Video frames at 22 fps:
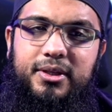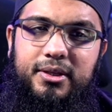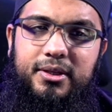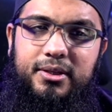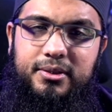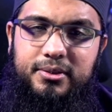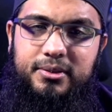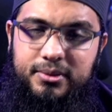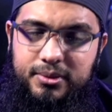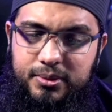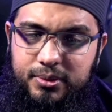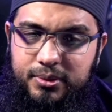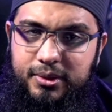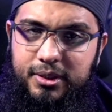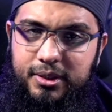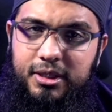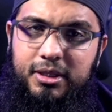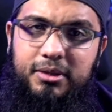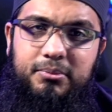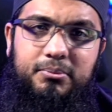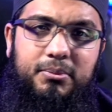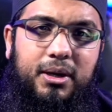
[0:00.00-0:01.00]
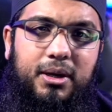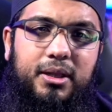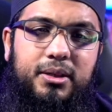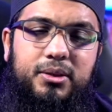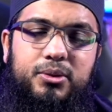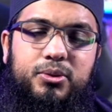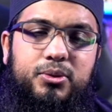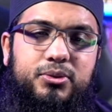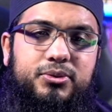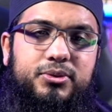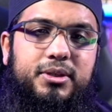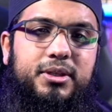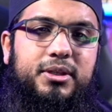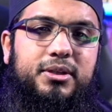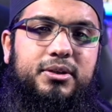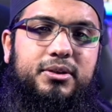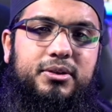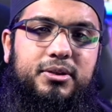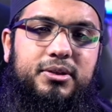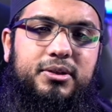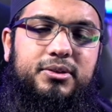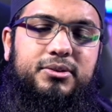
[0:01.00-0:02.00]
say, look, Iman doesn't
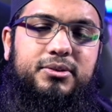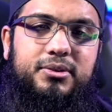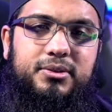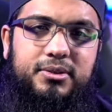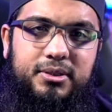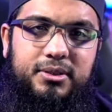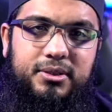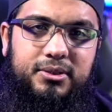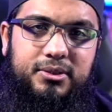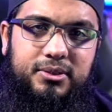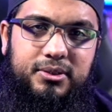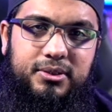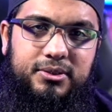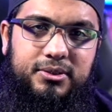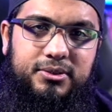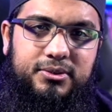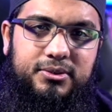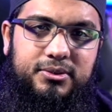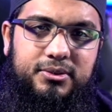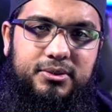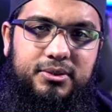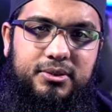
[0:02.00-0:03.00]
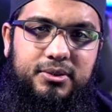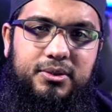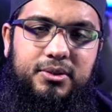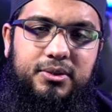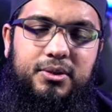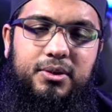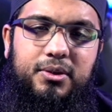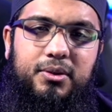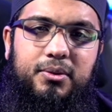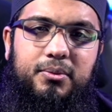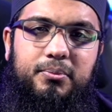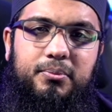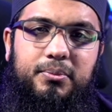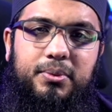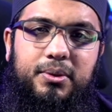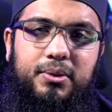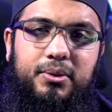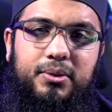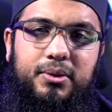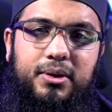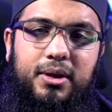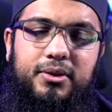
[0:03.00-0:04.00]
increase and decrease,
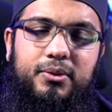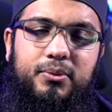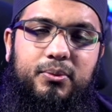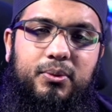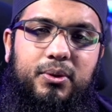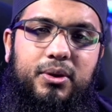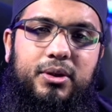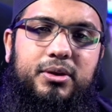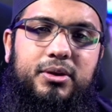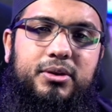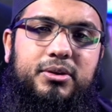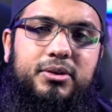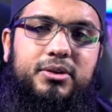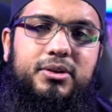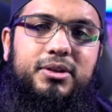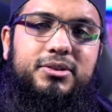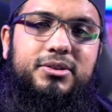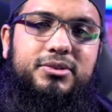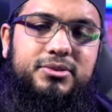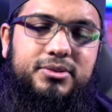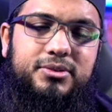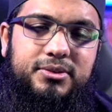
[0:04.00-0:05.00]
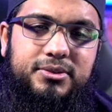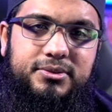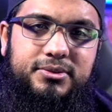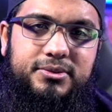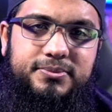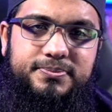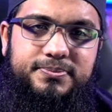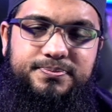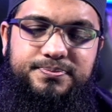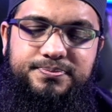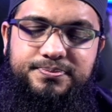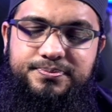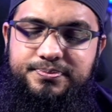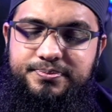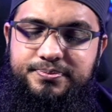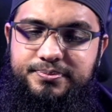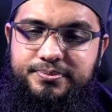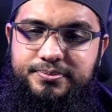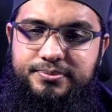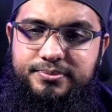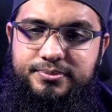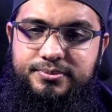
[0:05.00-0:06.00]
but rather what increases
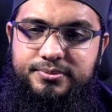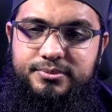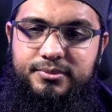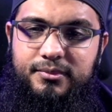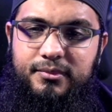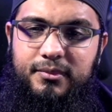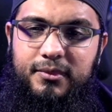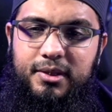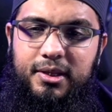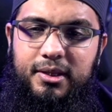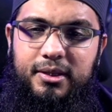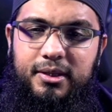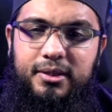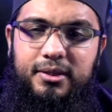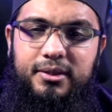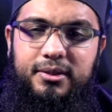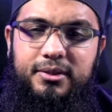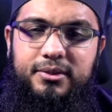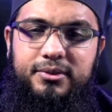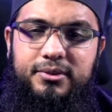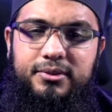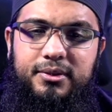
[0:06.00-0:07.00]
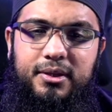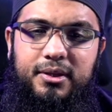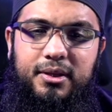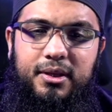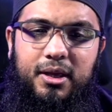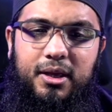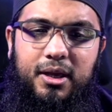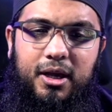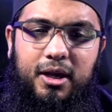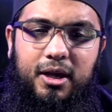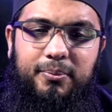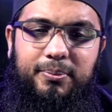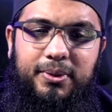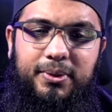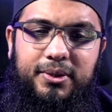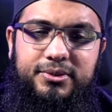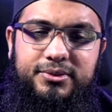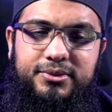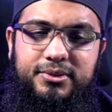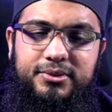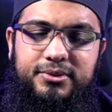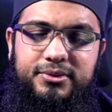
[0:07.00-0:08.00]
is a
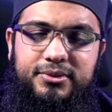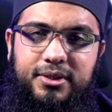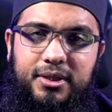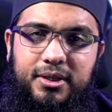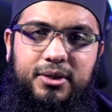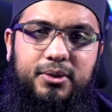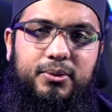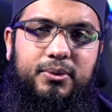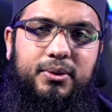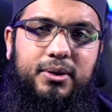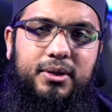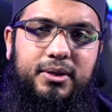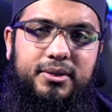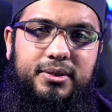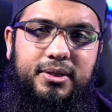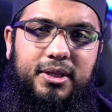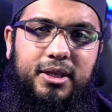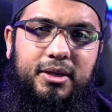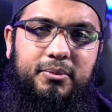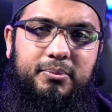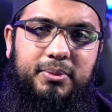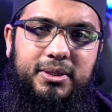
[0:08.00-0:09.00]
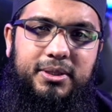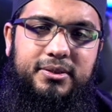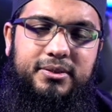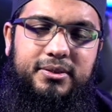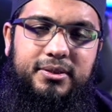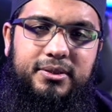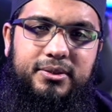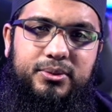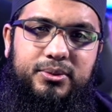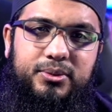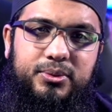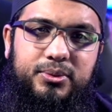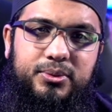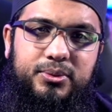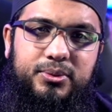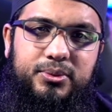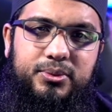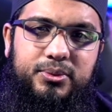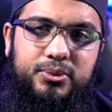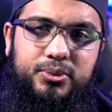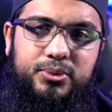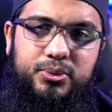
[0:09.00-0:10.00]
person's taqwa, the ability
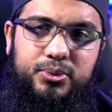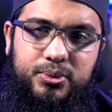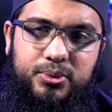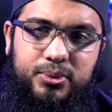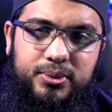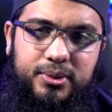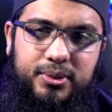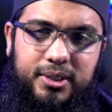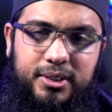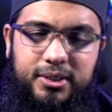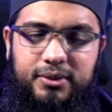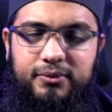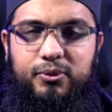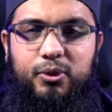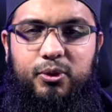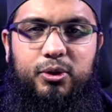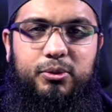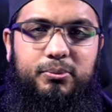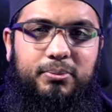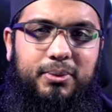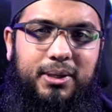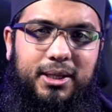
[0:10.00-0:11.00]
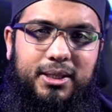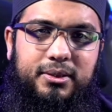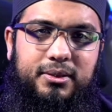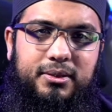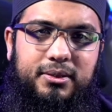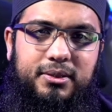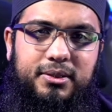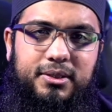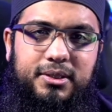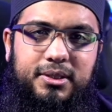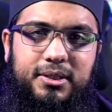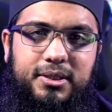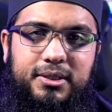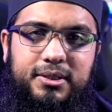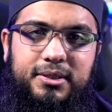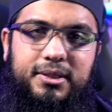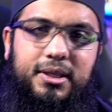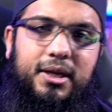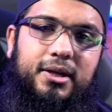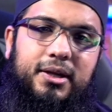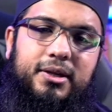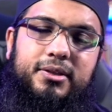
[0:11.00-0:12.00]
to do good and avoid bad.
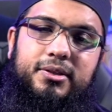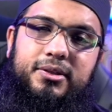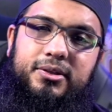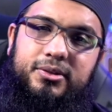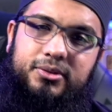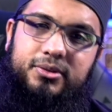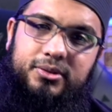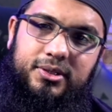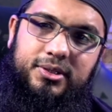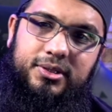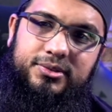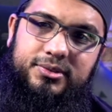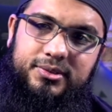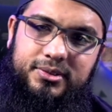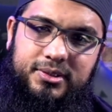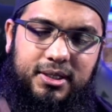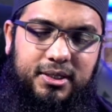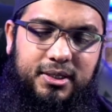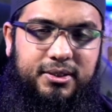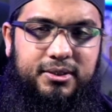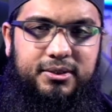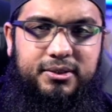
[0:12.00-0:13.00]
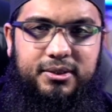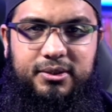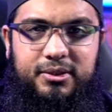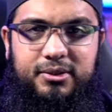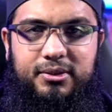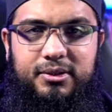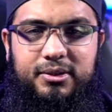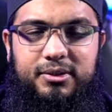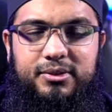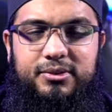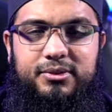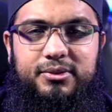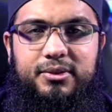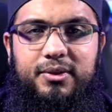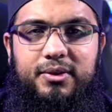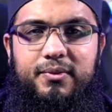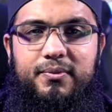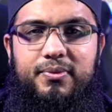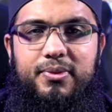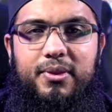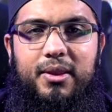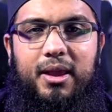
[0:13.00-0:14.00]
That can increase and that can decrease.
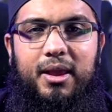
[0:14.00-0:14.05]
